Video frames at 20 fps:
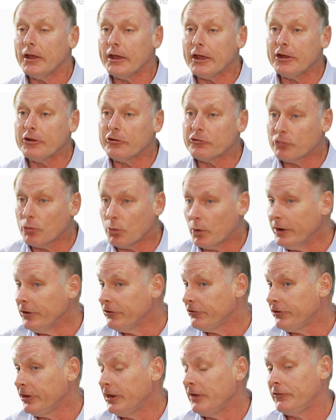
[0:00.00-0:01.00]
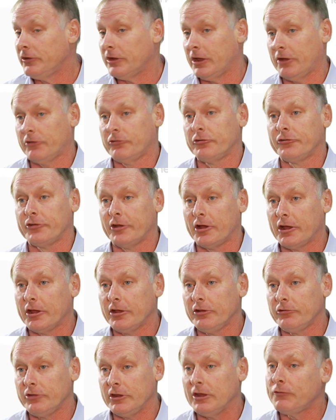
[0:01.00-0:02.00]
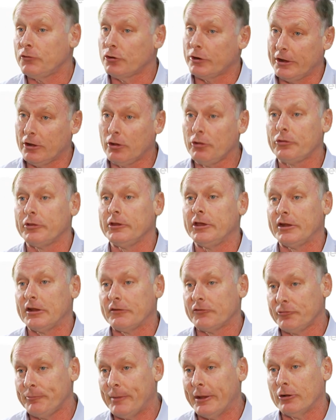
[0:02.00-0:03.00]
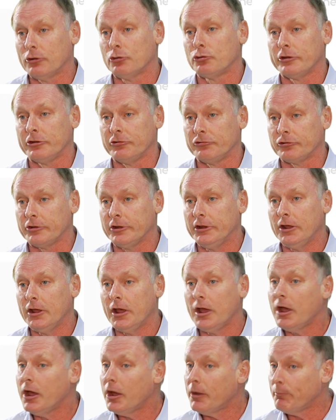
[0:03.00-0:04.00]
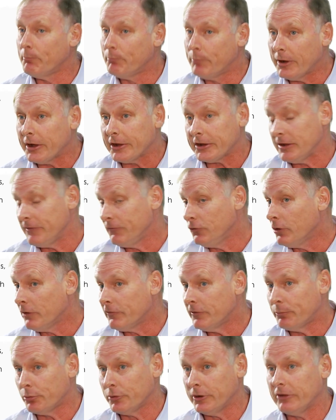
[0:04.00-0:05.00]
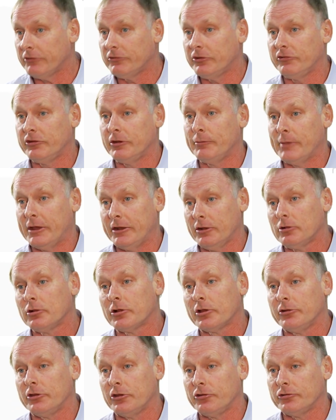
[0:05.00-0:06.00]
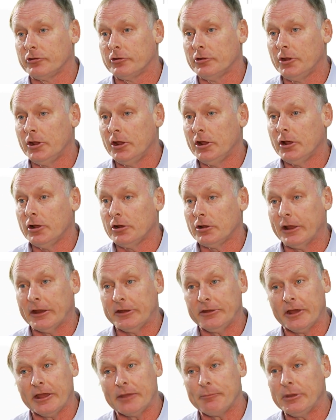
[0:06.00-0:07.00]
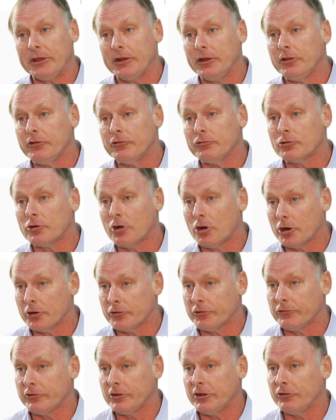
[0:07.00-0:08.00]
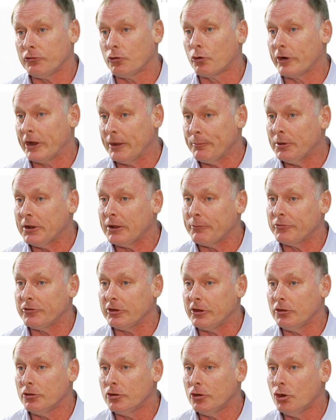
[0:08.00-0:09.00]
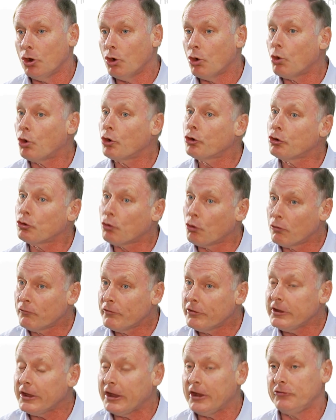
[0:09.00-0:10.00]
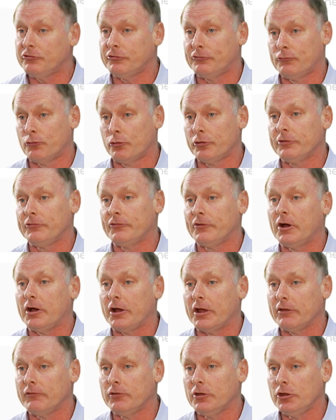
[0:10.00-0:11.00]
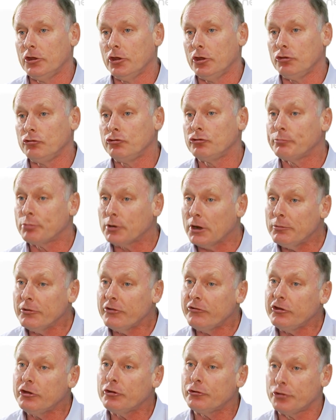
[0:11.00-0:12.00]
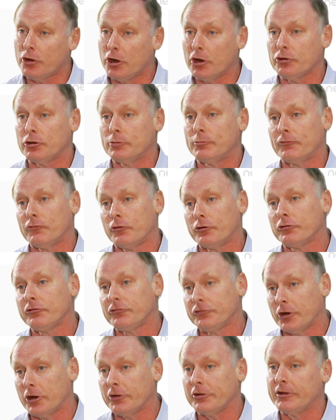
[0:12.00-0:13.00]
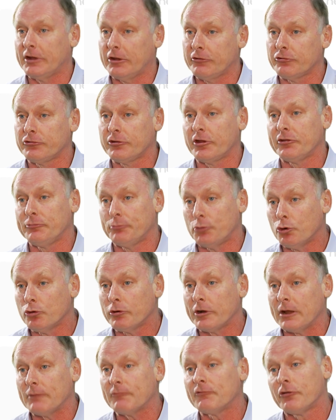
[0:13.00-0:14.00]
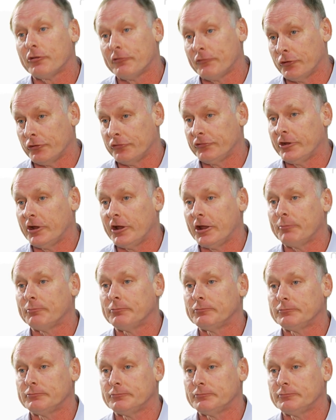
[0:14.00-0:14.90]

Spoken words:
It is quite safe to exercise if you're healthy and have a spinal cord injury, but if you have a pre-existing medical condition like diabetes or heart disease or epilepsy, or you're over the age of 45, you should probably see your doctor before you start an exercise program for the first time.